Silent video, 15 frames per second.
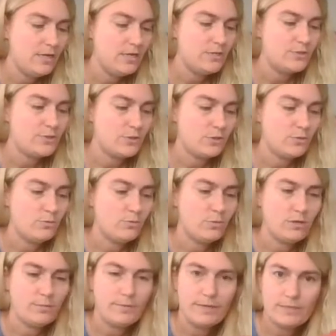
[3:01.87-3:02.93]
So
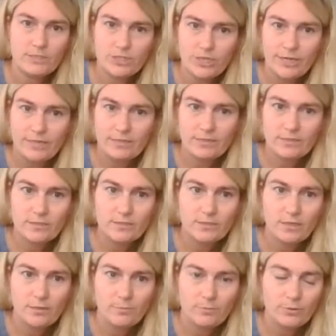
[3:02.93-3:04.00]
one of my shakes is
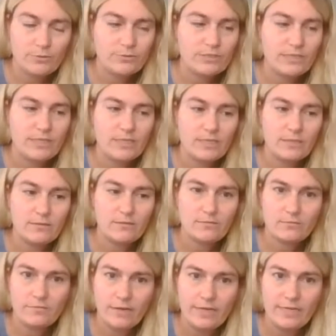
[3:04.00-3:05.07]
a protein.
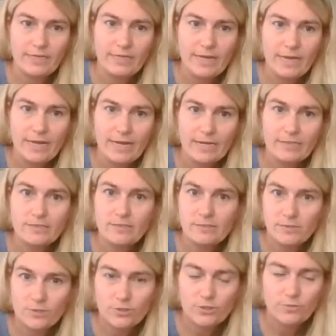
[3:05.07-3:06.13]
If I eat eggs,
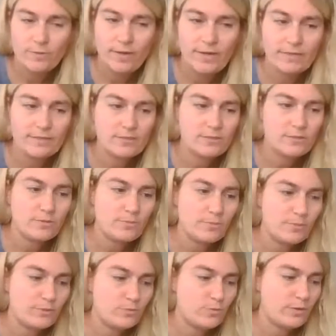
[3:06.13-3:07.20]
it's 2 eggs
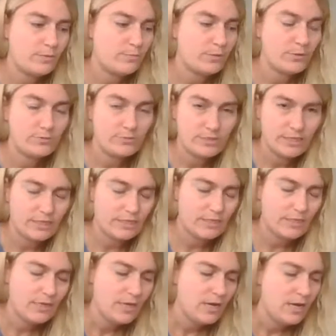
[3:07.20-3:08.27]
is 1 protein.
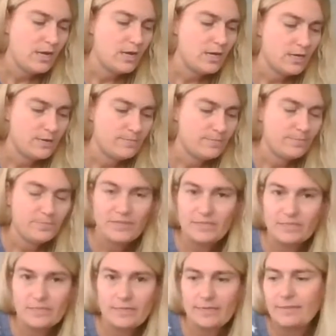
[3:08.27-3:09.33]

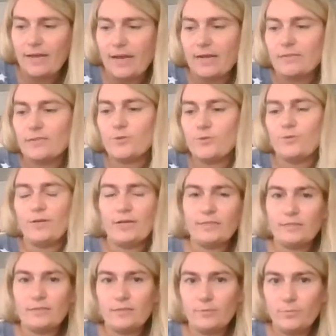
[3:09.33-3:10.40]
Things like that. So
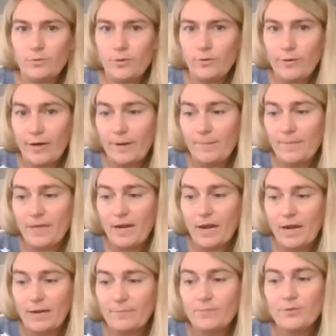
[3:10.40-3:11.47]
that's the program that
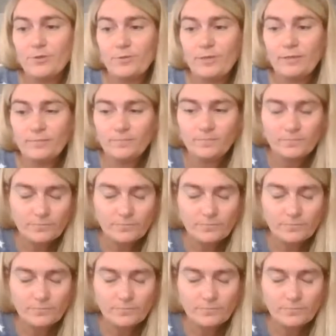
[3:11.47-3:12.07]
I'm doing.